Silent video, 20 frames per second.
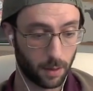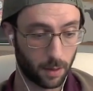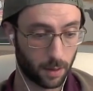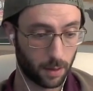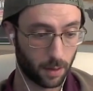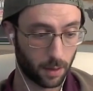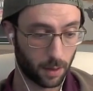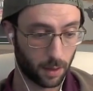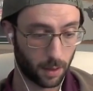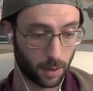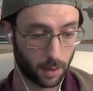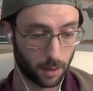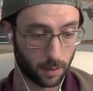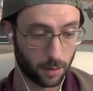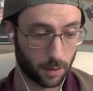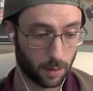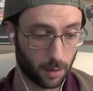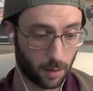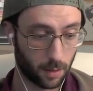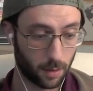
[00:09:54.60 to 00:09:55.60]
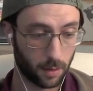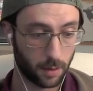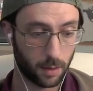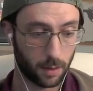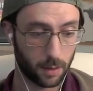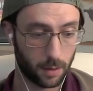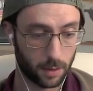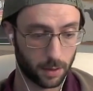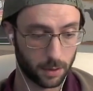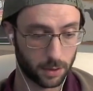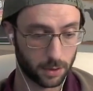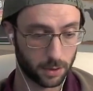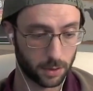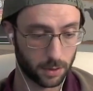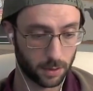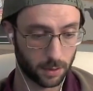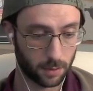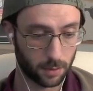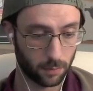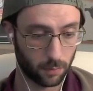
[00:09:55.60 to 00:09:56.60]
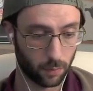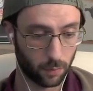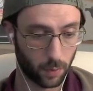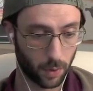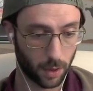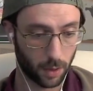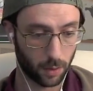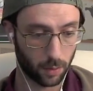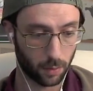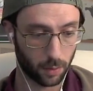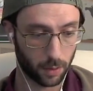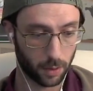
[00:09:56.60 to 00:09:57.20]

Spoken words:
And this is where,